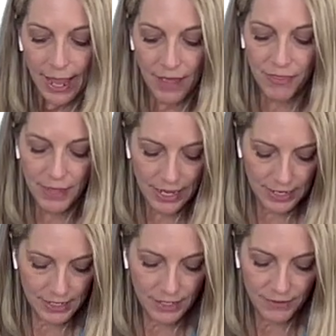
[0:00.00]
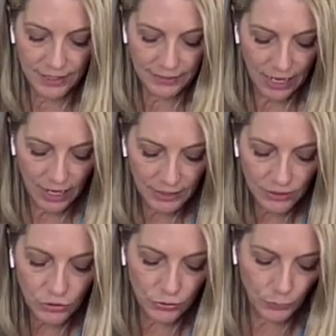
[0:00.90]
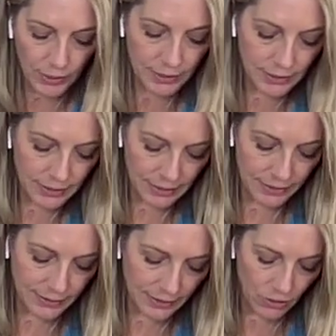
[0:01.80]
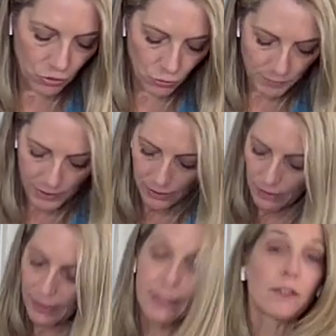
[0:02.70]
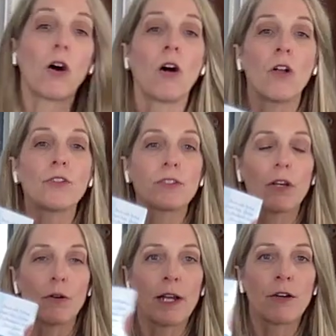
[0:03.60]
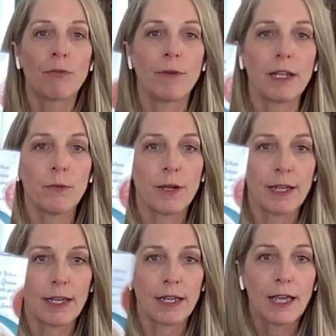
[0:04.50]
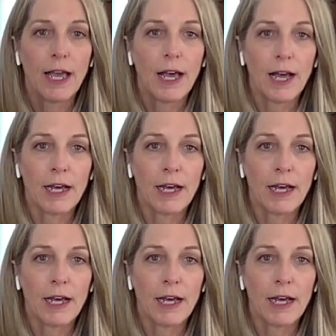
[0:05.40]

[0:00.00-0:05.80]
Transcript: And then this unsweetened instant oatmeal is also a great way